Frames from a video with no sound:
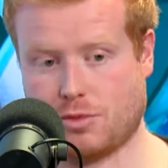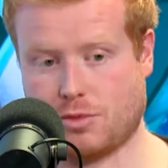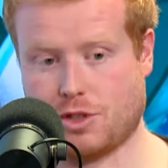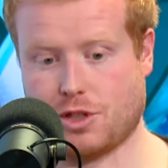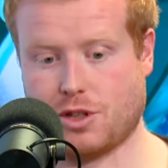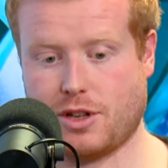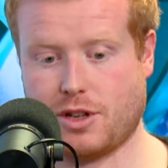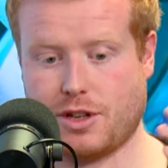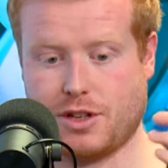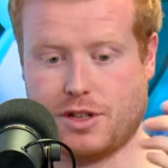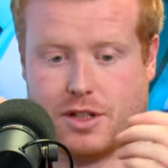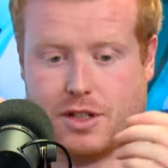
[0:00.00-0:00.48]

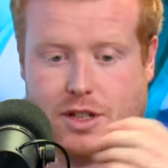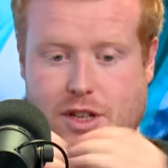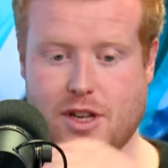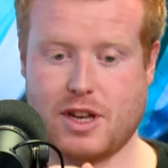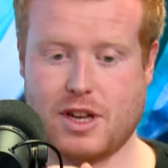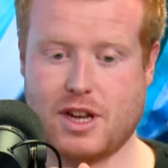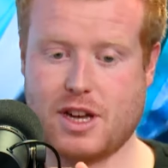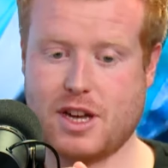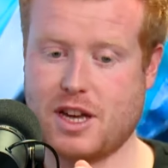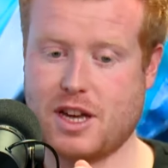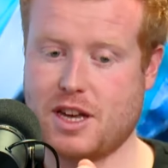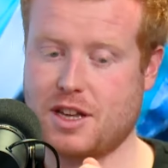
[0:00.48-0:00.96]
tonight,
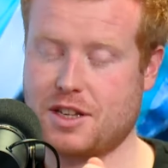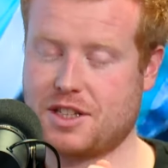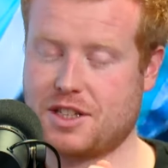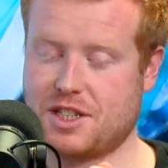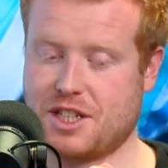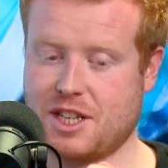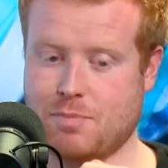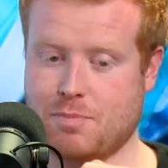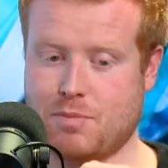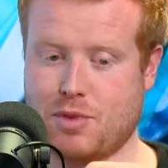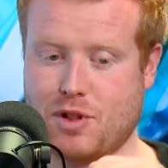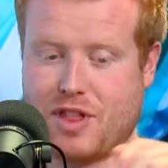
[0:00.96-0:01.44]

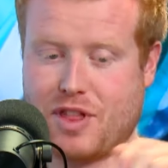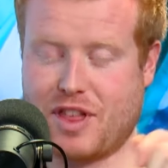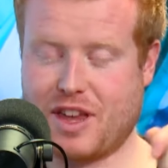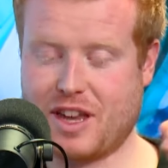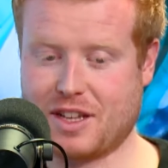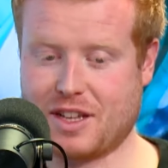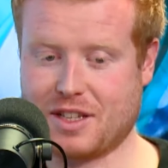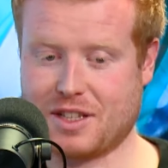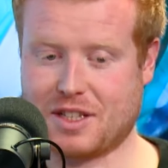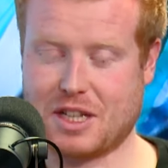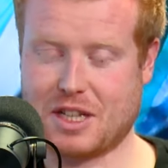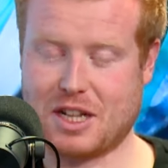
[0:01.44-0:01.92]
simple
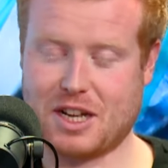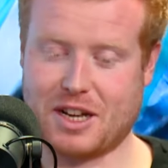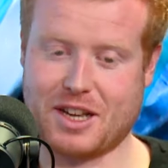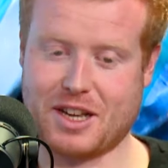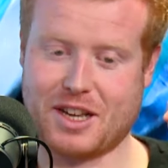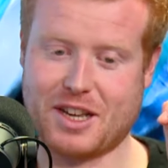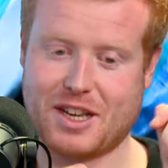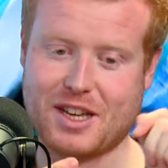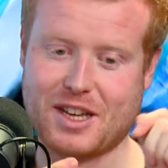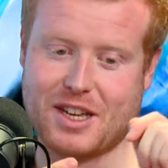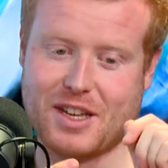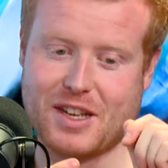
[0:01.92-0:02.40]
things
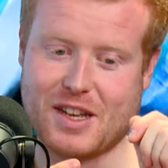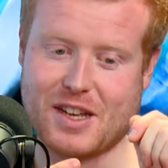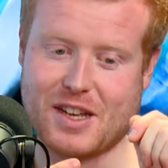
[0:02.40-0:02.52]
like